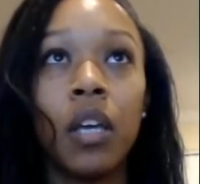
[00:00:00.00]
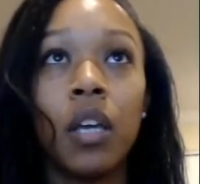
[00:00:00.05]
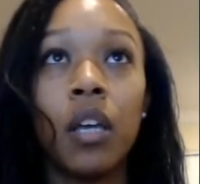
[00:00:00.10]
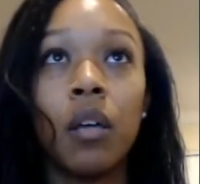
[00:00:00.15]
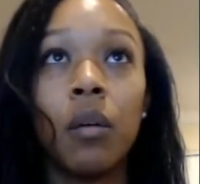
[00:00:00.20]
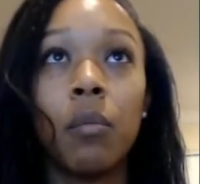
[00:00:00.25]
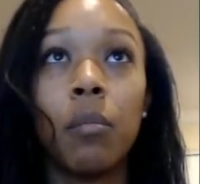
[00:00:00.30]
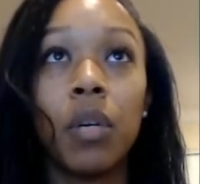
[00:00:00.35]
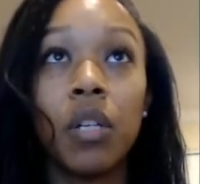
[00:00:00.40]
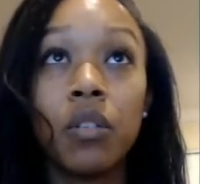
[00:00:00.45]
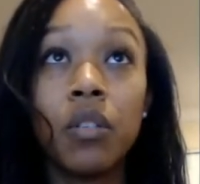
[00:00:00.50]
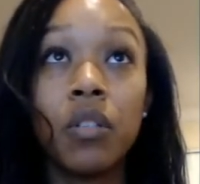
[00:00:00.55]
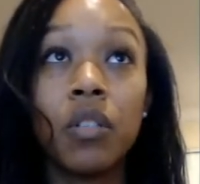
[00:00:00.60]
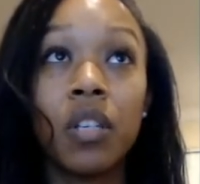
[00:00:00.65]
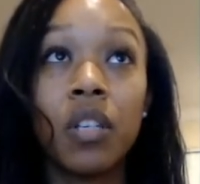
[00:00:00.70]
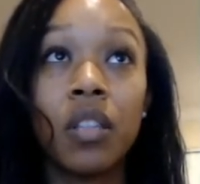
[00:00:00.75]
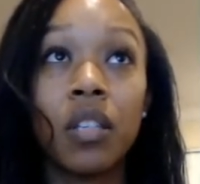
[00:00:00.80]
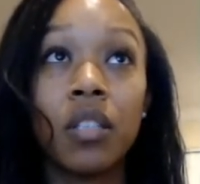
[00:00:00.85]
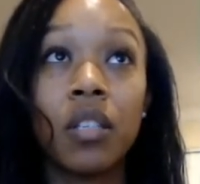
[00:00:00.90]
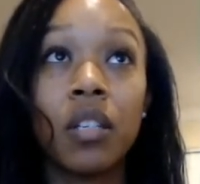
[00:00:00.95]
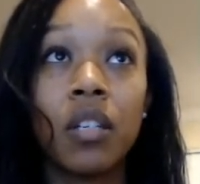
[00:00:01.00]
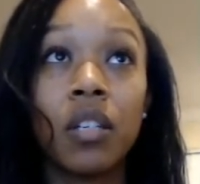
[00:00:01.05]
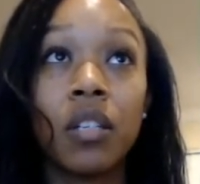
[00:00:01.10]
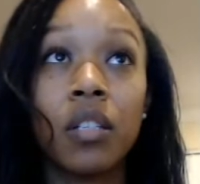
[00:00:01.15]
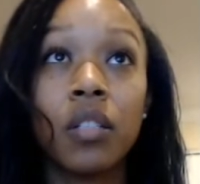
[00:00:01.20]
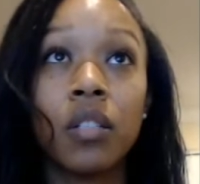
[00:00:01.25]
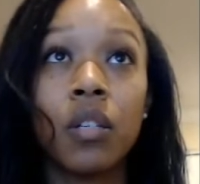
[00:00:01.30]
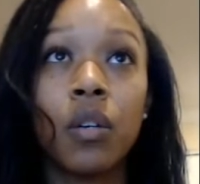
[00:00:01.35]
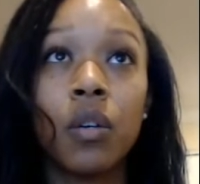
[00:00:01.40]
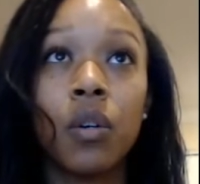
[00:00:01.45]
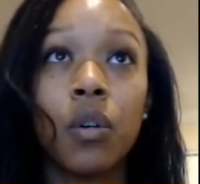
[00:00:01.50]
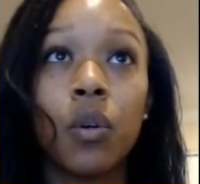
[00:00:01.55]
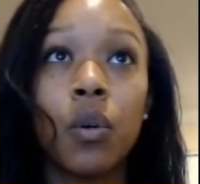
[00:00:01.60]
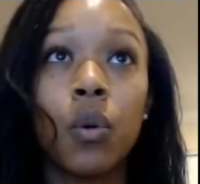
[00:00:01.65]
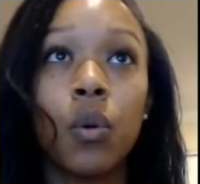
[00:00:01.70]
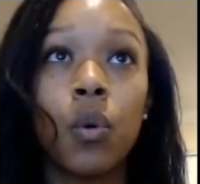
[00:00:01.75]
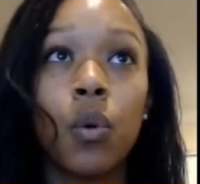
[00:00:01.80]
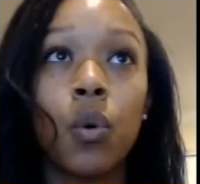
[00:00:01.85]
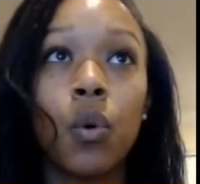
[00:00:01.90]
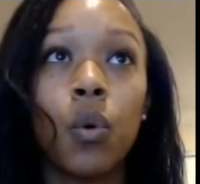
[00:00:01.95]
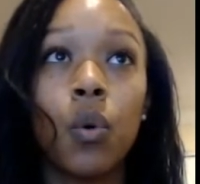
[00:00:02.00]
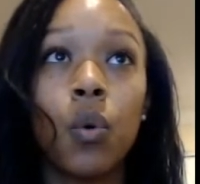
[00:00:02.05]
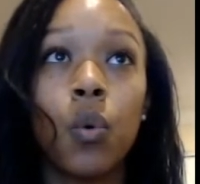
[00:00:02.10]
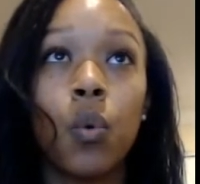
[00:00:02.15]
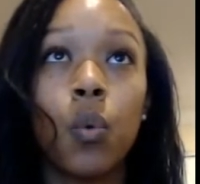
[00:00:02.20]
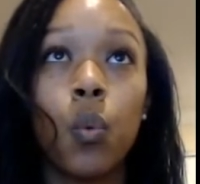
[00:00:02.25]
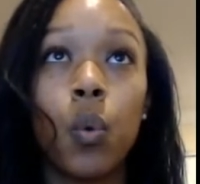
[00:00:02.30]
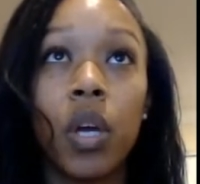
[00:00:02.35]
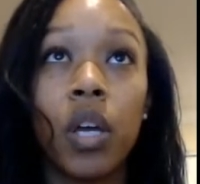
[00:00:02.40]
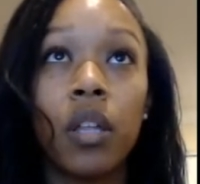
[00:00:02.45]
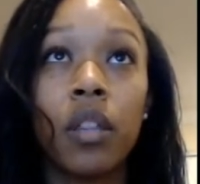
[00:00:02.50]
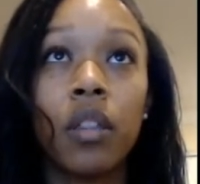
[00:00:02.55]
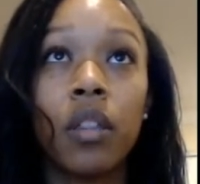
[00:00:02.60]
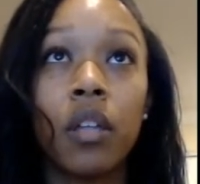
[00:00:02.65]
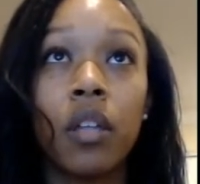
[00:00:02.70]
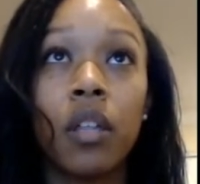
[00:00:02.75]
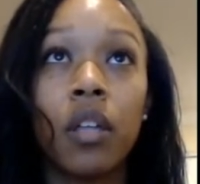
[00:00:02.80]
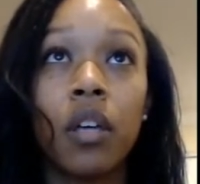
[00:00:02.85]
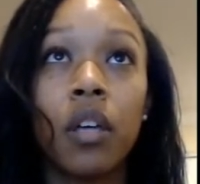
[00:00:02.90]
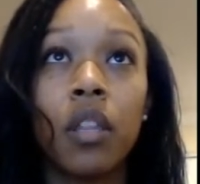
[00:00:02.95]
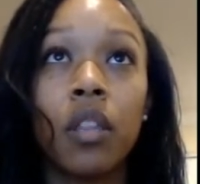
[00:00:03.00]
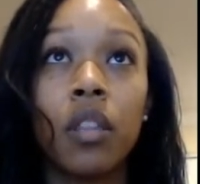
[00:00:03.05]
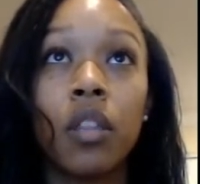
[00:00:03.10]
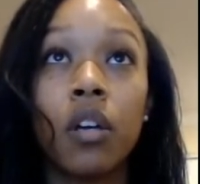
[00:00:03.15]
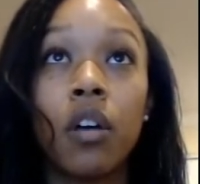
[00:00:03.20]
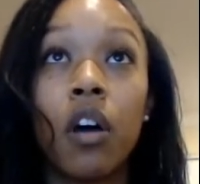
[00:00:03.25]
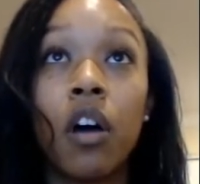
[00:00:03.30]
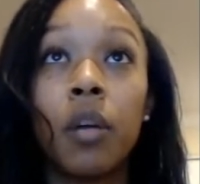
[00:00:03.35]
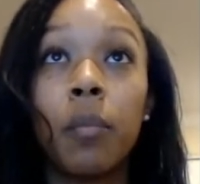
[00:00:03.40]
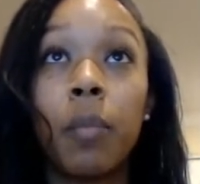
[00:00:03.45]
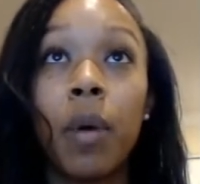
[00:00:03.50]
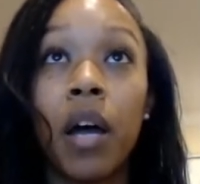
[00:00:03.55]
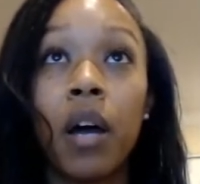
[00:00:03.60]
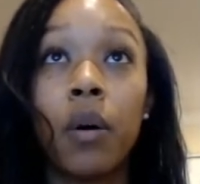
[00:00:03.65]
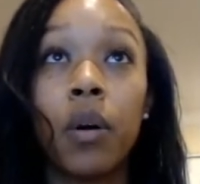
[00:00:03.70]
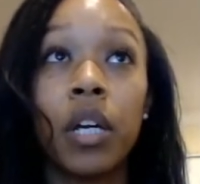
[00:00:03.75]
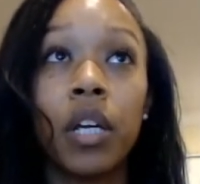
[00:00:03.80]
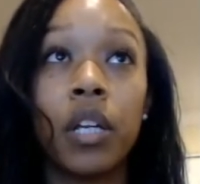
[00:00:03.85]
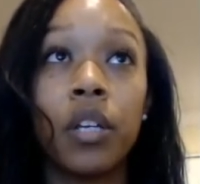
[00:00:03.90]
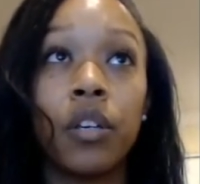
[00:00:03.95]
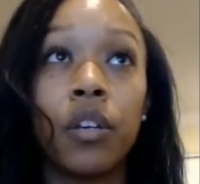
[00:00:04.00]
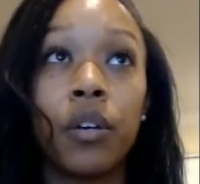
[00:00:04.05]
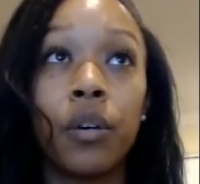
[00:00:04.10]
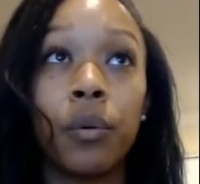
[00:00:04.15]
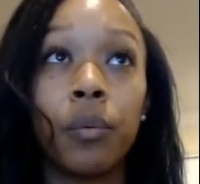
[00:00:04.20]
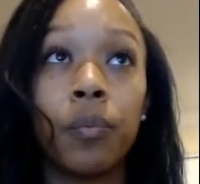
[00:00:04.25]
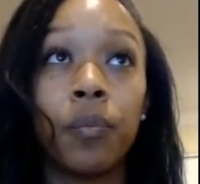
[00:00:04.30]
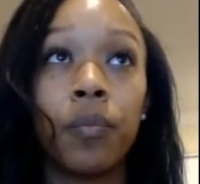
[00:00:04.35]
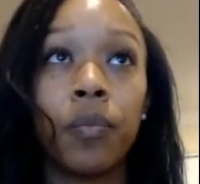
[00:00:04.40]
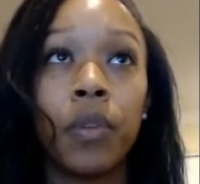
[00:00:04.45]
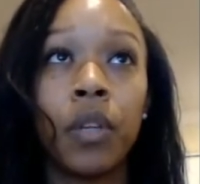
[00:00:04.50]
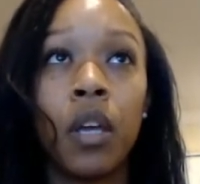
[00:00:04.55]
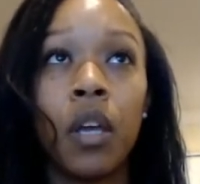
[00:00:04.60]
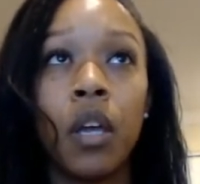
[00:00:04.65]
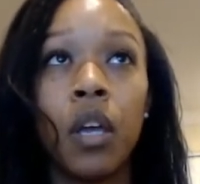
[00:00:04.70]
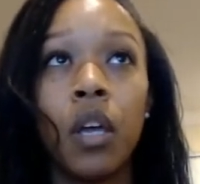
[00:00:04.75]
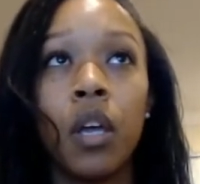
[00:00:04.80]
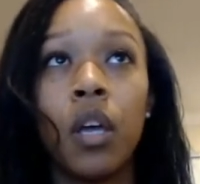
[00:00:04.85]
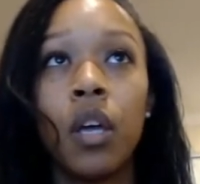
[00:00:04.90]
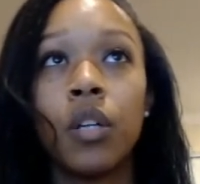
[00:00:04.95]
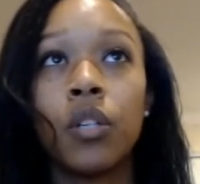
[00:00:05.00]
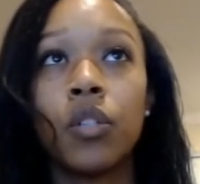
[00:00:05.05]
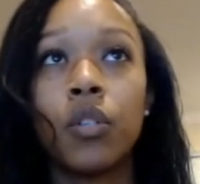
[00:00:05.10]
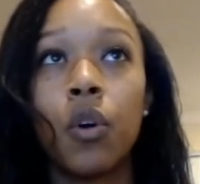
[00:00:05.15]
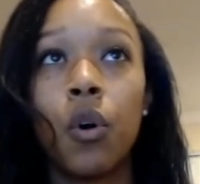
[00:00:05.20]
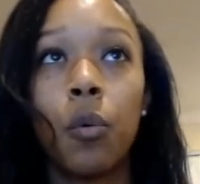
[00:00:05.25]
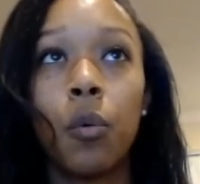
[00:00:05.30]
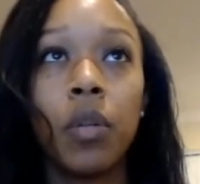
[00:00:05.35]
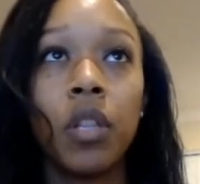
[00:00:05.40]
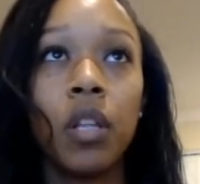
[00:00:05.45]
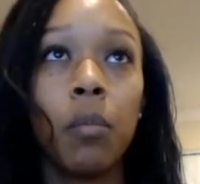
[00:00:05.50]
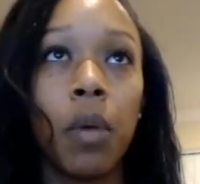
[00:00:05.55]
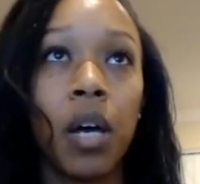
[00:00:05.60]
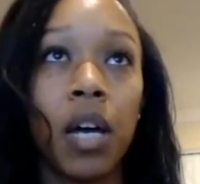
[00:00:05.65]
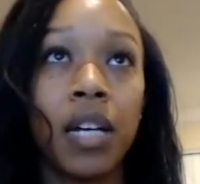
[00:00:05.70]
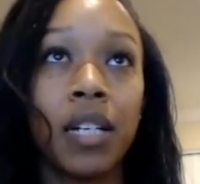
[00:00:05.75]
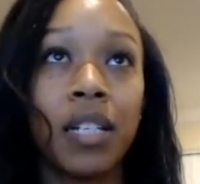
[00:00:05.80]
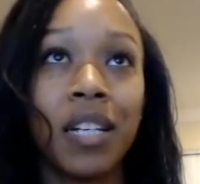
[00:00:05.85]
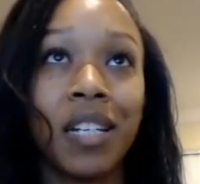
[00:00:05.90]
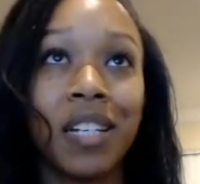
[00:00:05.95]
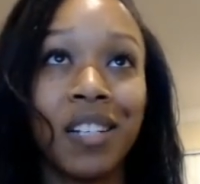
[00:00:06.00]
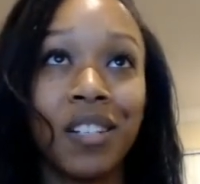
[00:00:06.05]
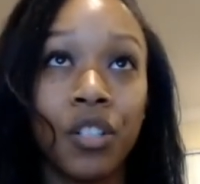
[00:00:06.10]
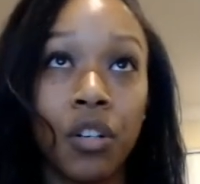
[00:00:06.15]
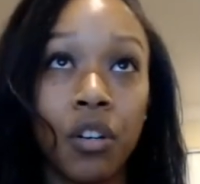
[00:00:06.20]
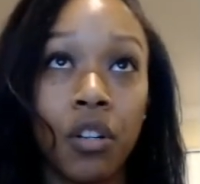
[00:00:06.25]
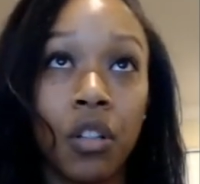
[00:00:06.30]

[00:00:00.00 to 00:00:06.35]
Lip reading: Mental synthesis with the God power in you. To open the mind and in turn the